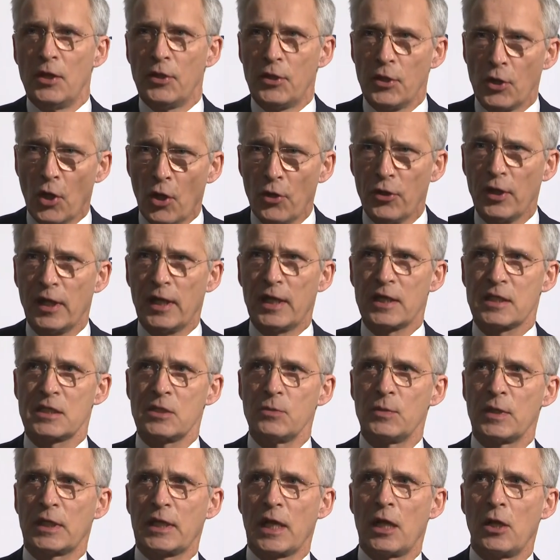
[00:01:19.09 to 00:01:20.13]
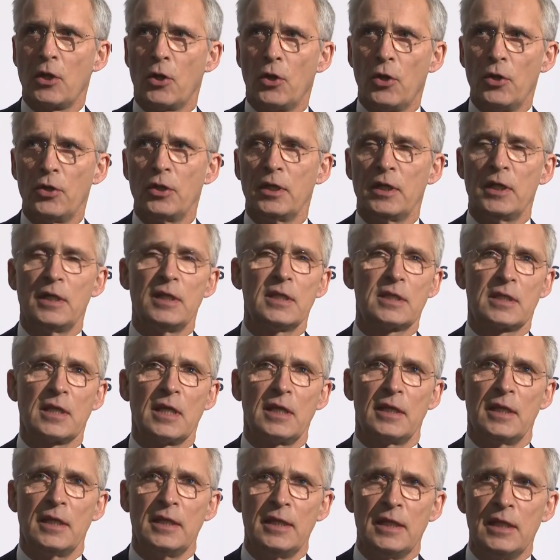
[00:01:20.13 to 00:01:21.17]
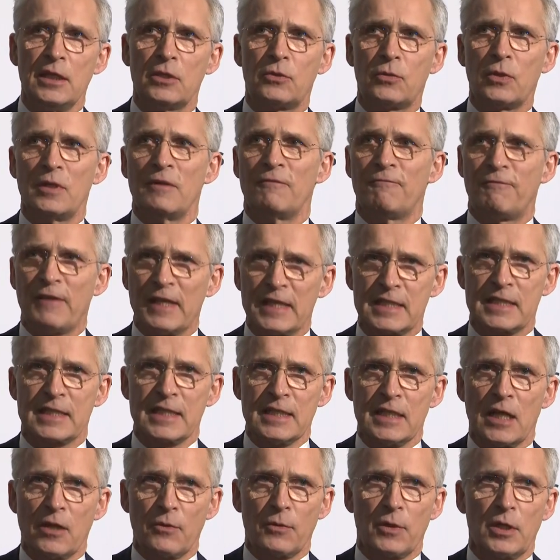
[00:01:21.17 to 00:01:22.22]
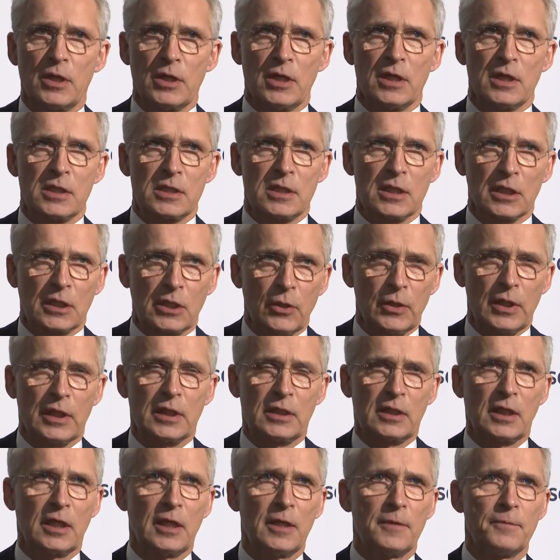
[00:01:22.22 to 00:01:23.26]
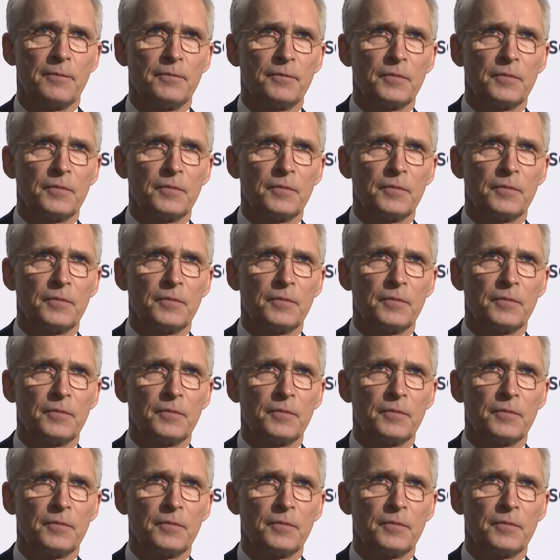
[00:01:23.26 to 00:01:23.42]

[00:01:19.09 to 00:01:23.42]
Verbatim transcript: The other lesson we can learn is the need to invest in our security.